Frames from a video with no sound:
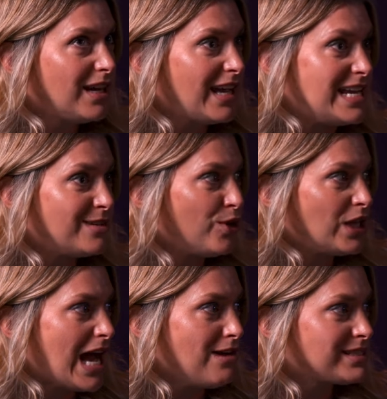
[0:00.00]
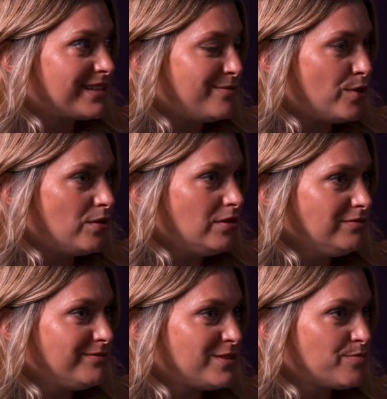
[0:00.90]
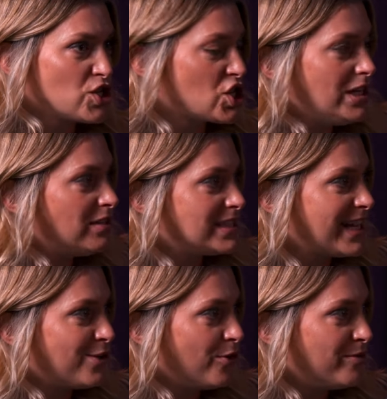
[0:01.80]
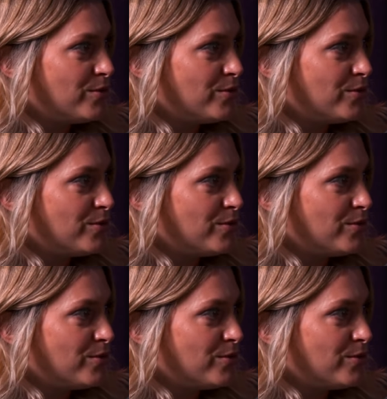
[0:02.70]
he didn't want the house anymore, but she couldn't take on the